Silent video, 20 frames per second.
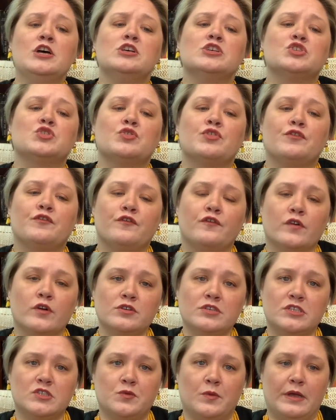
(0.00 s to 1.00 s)
So the
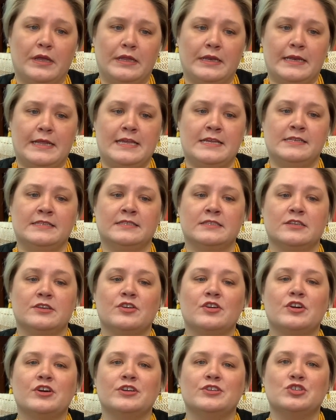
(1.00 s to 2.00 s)
first one is
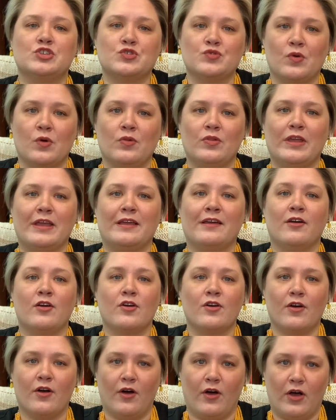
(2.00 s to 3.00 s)
controlling
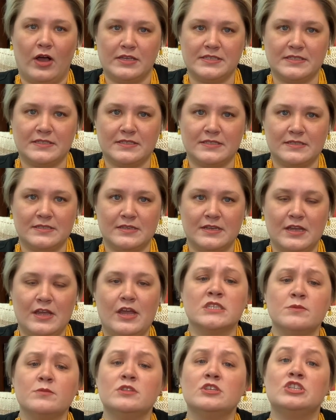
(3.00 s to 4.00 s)
costs.
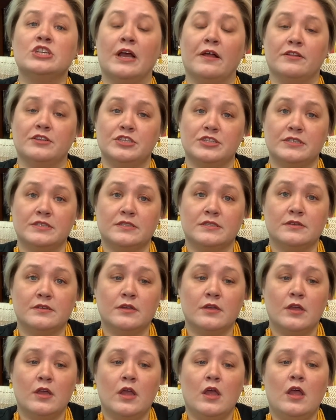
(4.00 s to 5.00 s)
Some of the challenges.
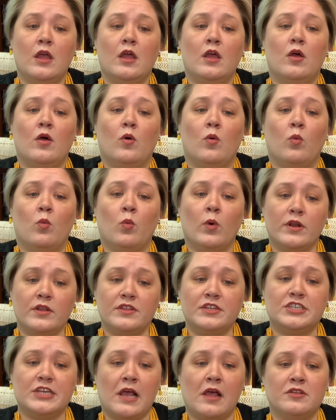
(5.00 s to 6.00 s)
One of
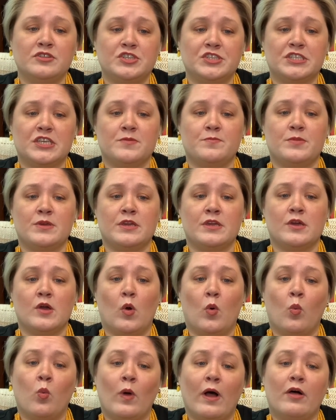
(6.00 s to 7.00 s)
the challenges can be
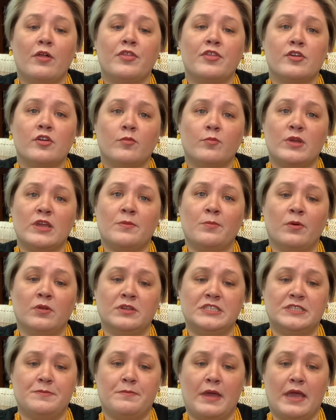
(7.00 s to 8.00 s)
wealthier people
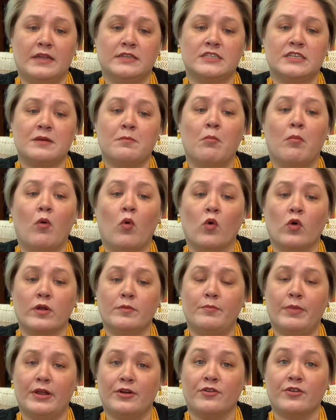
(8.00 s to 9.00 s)
demanding more and
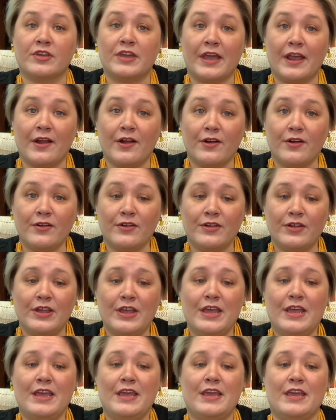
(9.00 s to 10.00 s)
better care,
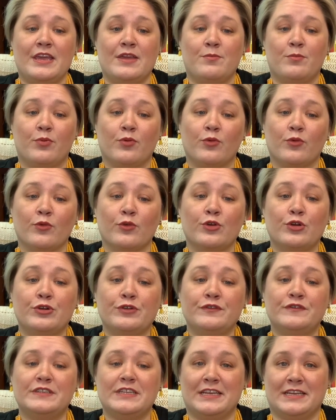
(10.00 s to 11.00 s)

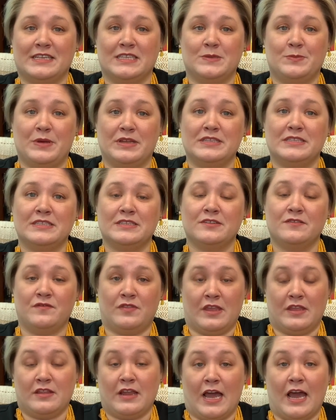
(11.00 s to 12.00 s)

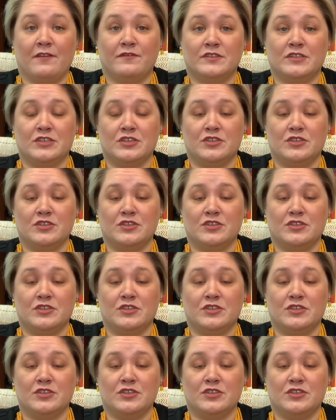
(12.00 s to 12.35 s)
that have to